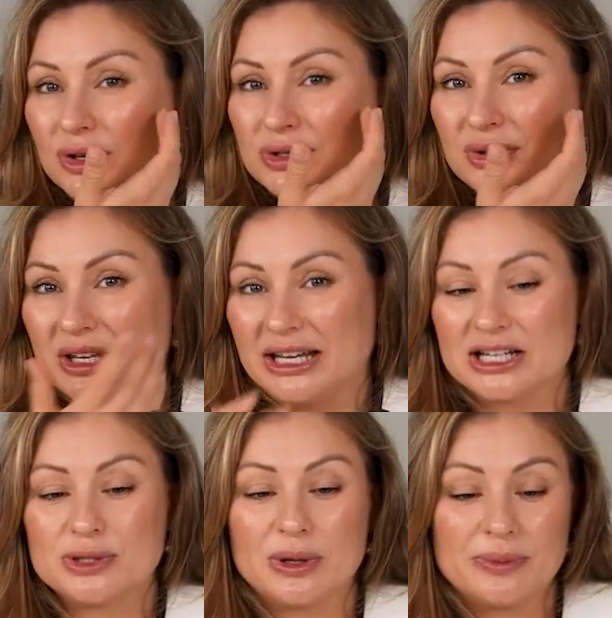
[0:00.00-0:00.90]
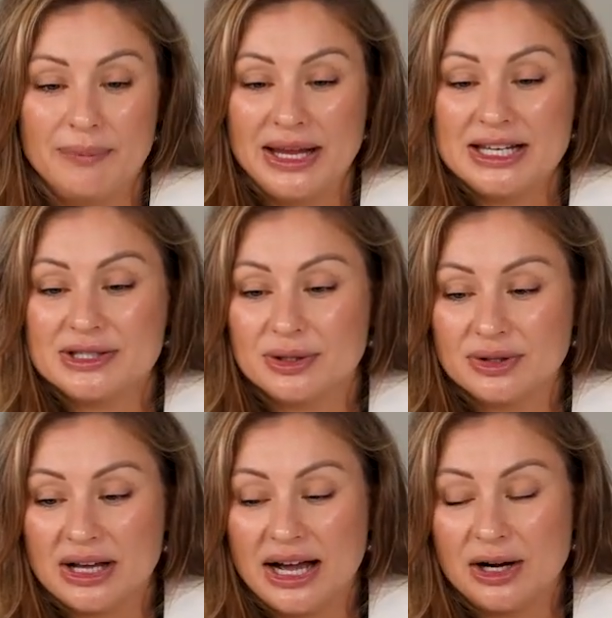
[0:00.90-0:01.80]
on to the next one. Based
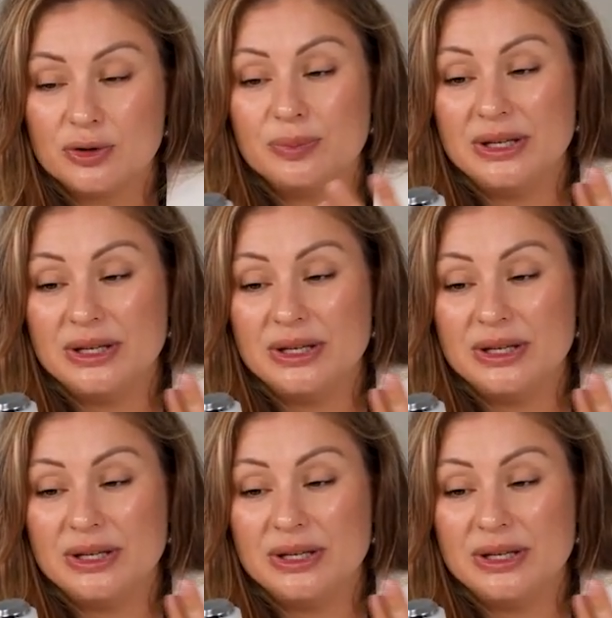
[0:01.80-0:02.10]
on how